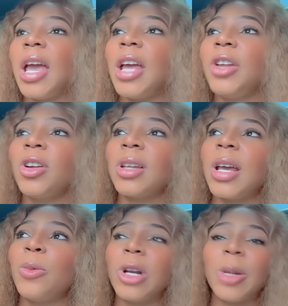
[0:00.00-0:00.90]
and you're
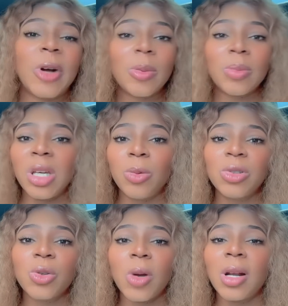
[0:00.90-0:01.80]
like what about me
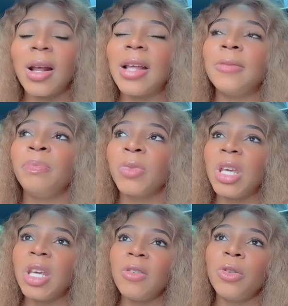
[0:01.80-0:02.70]
what's going on and
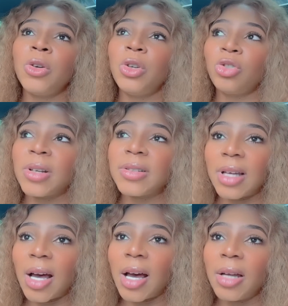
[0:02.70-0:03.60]
even though you trust
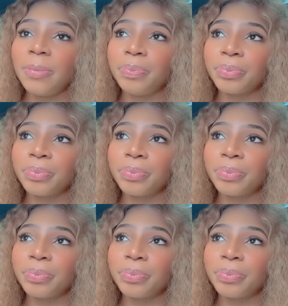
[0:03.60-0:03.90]
god